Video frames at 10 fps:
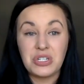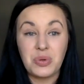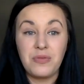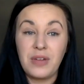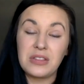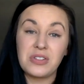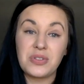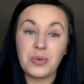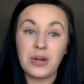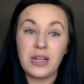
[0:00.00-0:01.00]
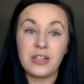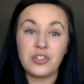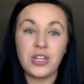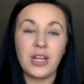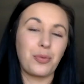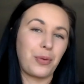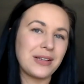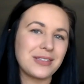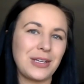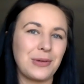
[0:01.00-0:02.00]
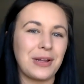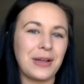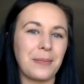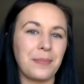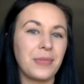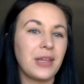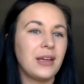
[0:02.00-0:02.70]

to invent the story that she had rescued him.